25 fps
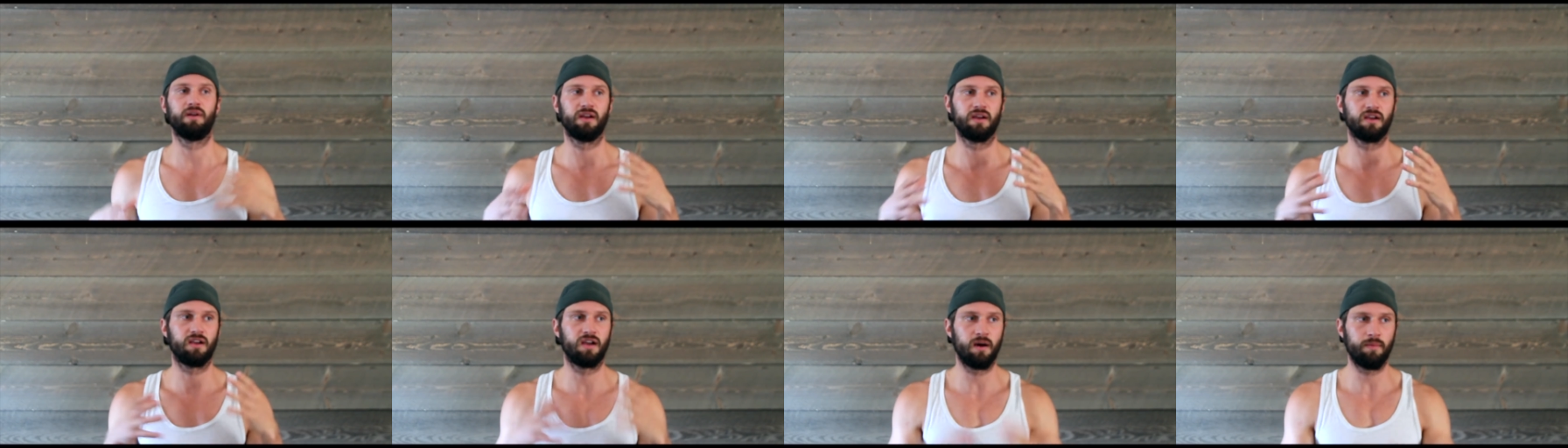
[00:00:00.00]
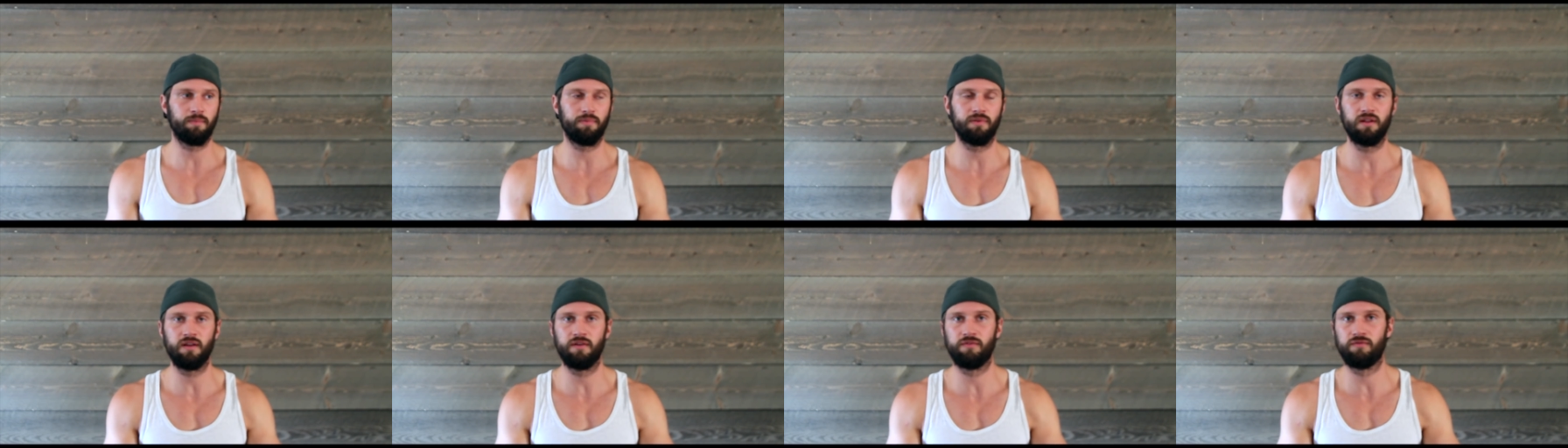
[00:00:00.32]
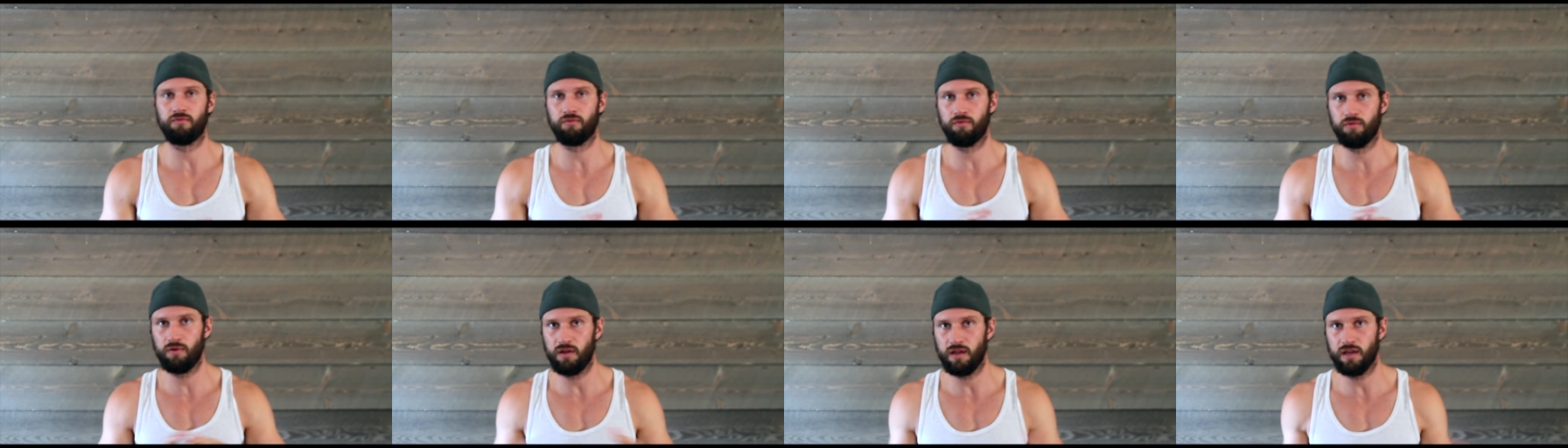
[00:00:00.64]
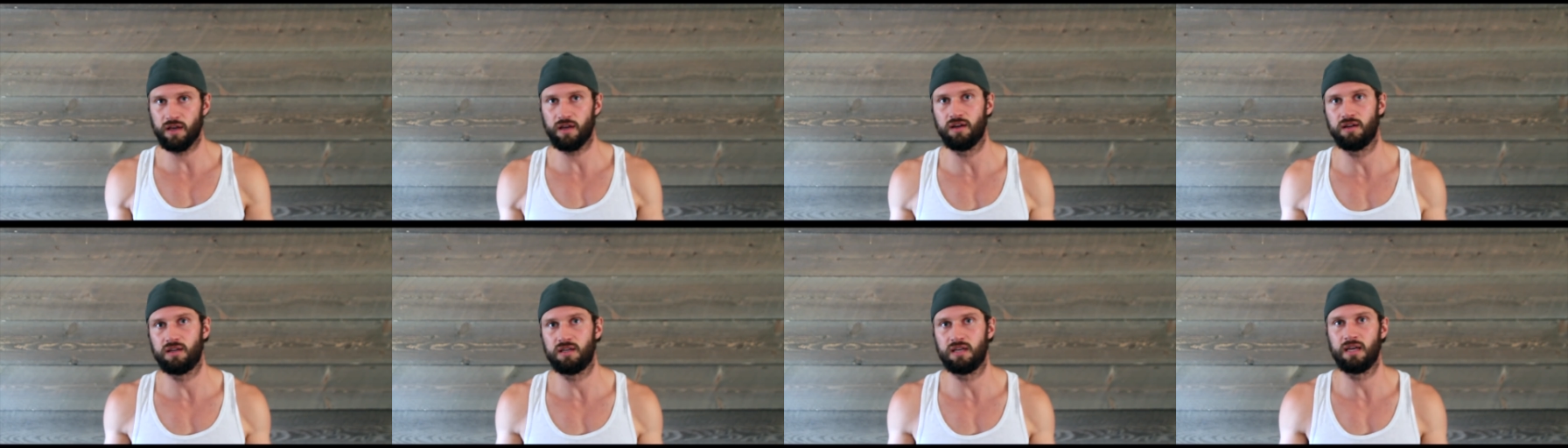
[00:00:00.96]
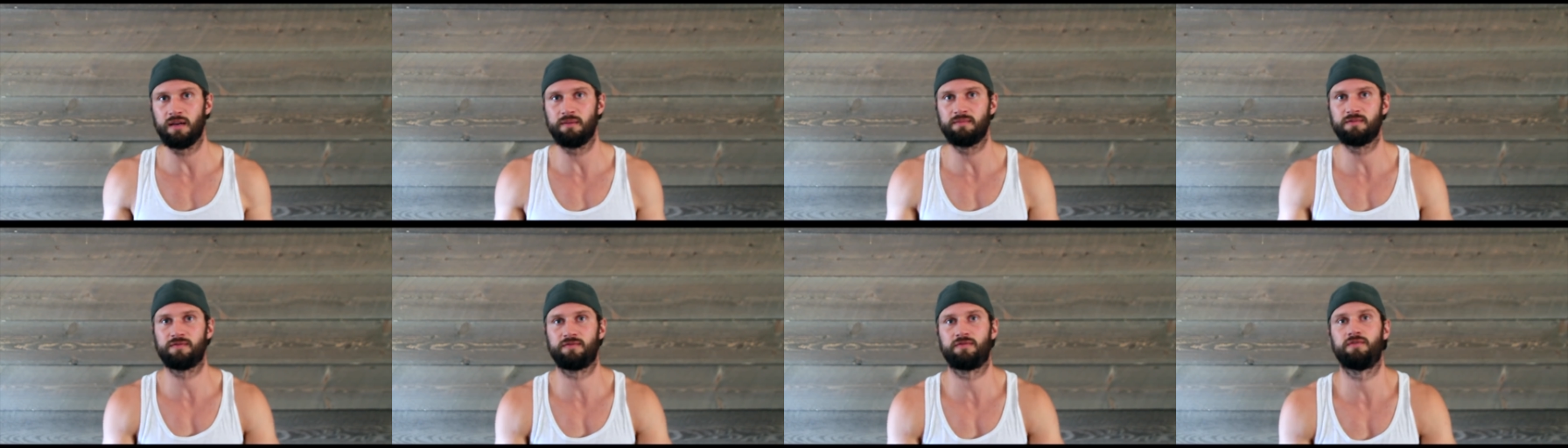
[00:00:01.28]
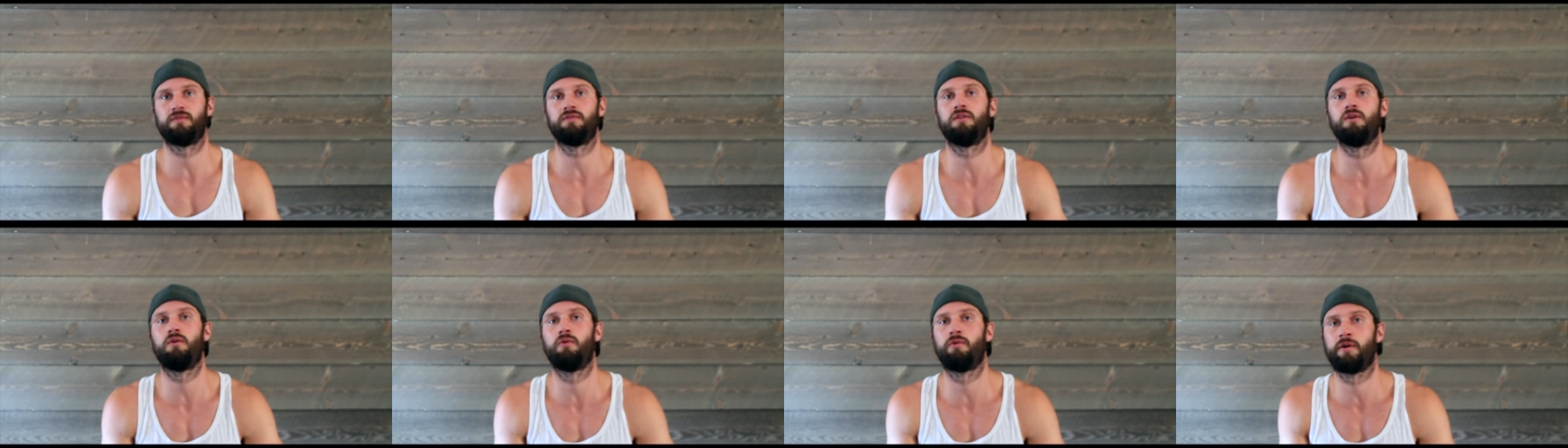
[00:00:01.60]
a couple of really good tips
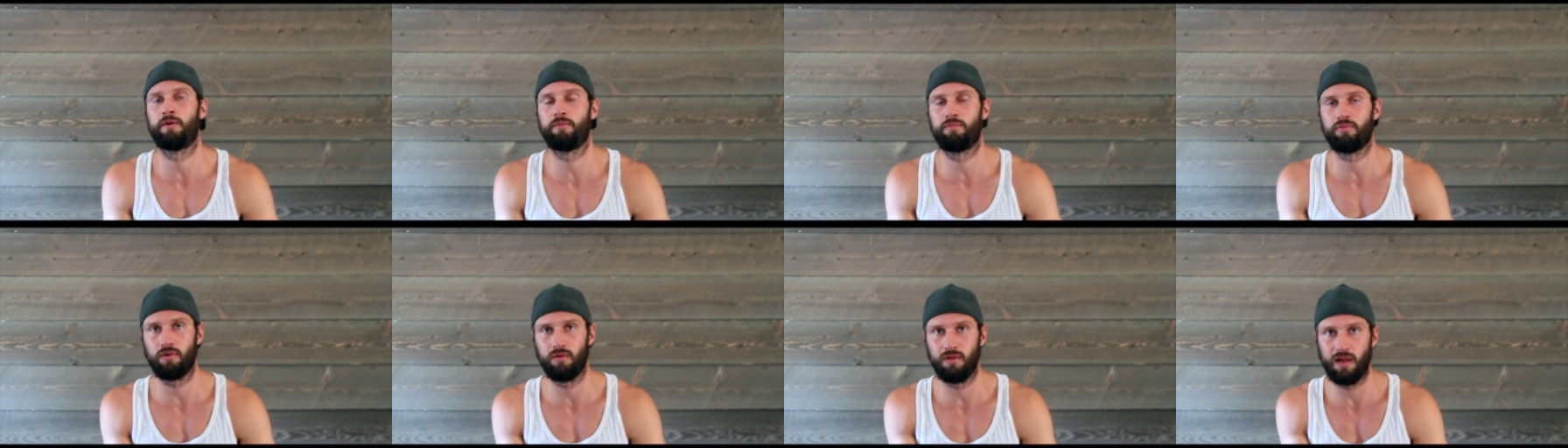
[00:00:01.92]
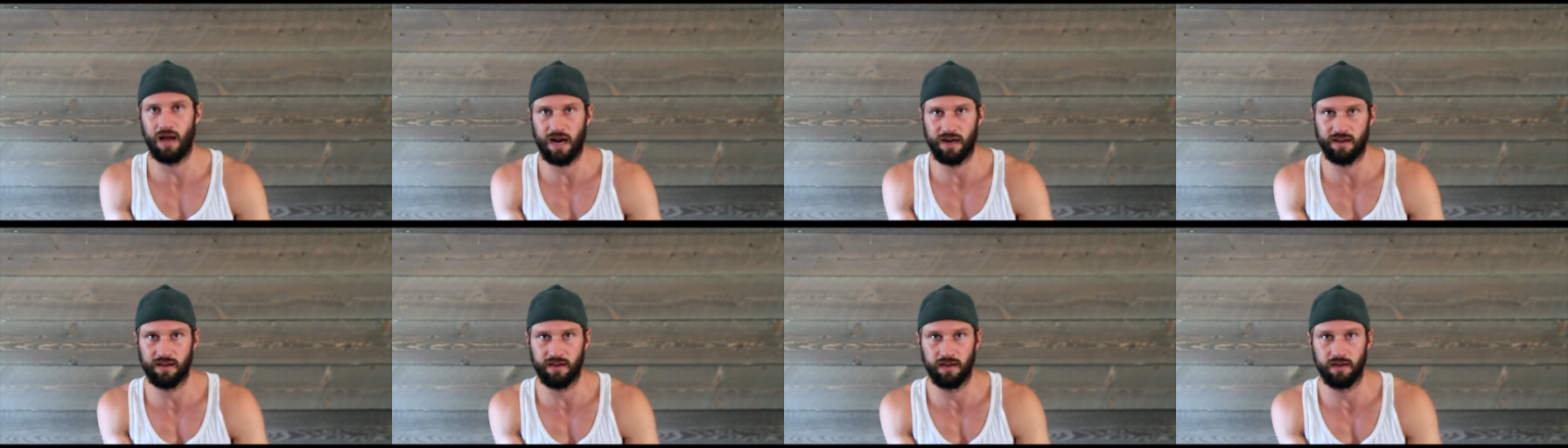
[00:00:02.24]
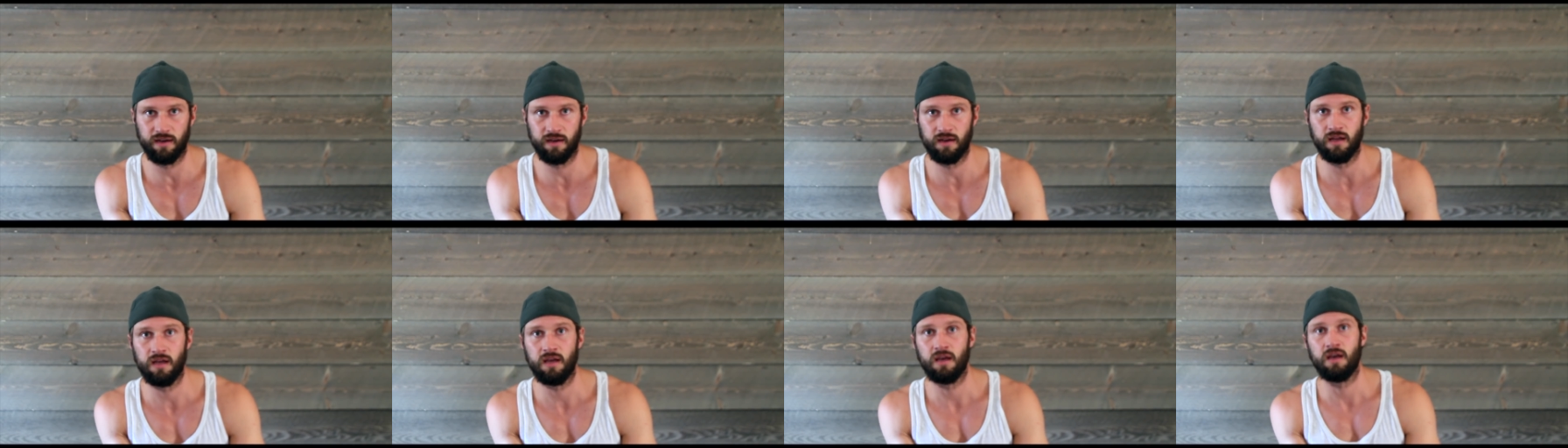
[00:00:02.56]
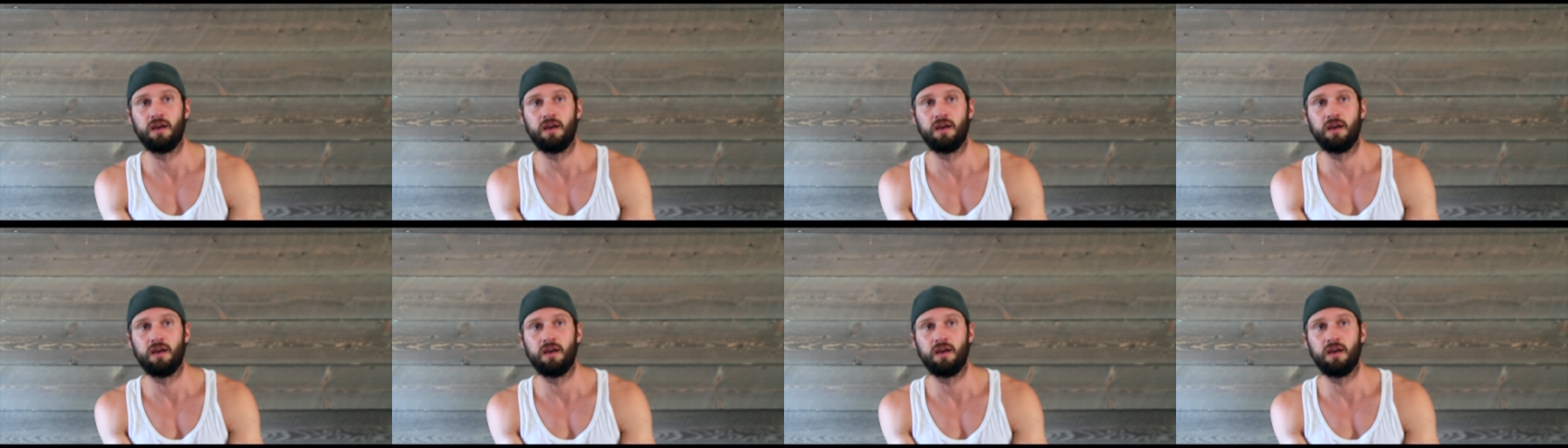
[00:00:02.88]
for lowering prolactin